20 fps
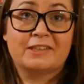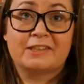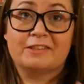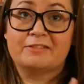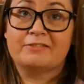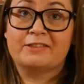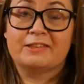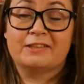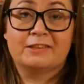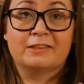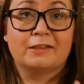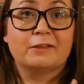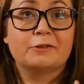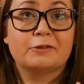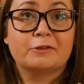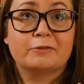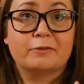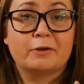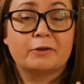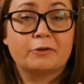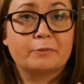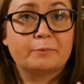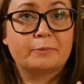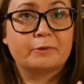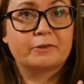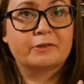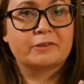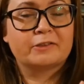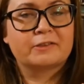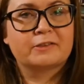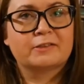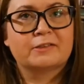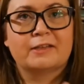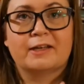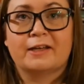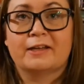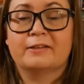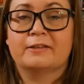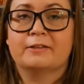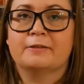has written a lot of other books
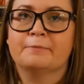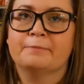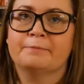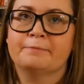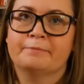that